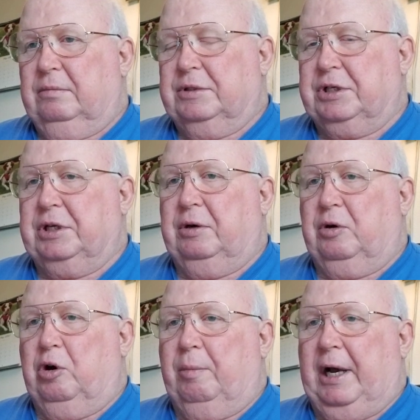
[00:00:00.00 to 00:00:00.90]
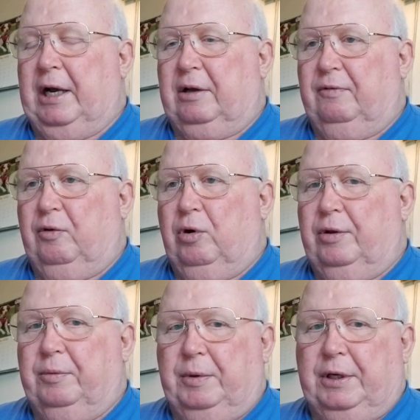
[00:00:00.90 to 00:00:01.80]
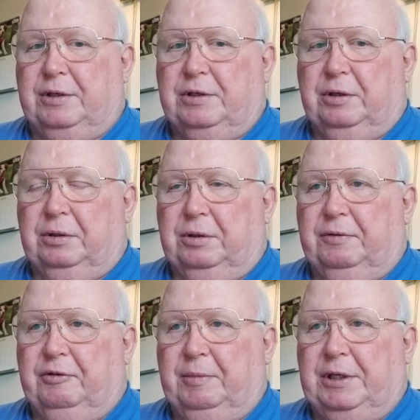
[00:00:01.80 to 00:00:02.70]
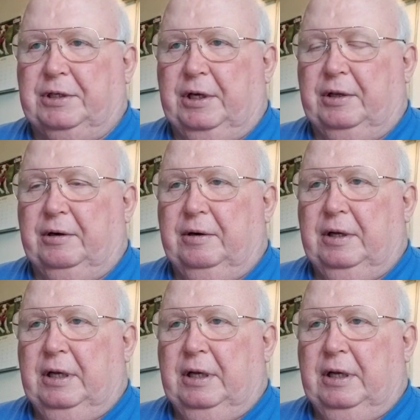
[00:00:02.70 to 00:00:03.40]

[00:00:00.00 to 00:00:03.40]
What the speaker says: still go back and forth and we can still learn from each other.